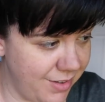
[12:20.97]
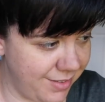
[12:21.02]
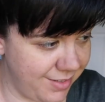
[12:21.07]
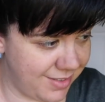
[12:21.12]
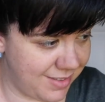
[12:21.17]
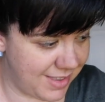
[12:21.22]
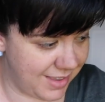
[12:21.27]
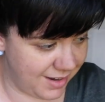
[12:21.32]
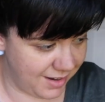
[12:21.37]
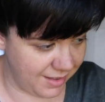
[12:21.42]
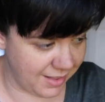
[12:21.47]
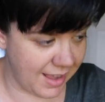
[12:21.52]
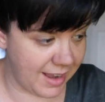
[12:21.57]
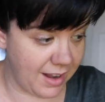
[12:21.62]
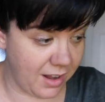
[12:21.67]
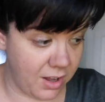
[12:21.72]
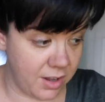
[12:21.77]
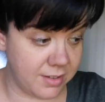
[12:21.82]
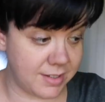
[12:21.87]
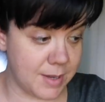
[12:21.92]
than
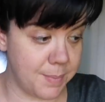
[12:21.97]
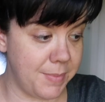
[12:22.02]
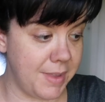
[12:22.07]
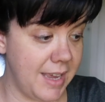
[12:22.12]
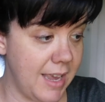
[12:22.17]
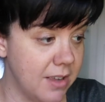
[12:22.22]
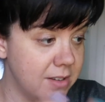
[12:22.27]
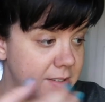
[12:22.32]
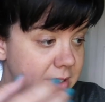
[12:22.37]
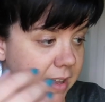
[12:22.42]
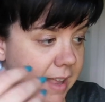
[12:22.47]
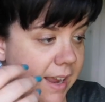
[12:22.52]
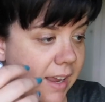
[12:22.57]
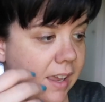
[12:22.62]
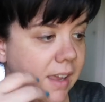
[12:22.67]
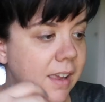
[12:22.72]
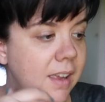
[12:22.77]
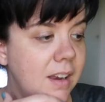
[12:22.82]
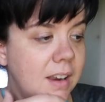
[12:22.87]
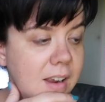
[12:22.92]
like something else
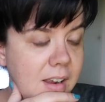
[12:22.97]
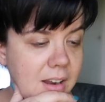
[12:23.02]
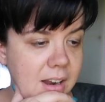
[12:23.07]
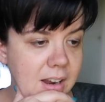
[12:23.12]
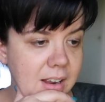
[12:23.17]
like it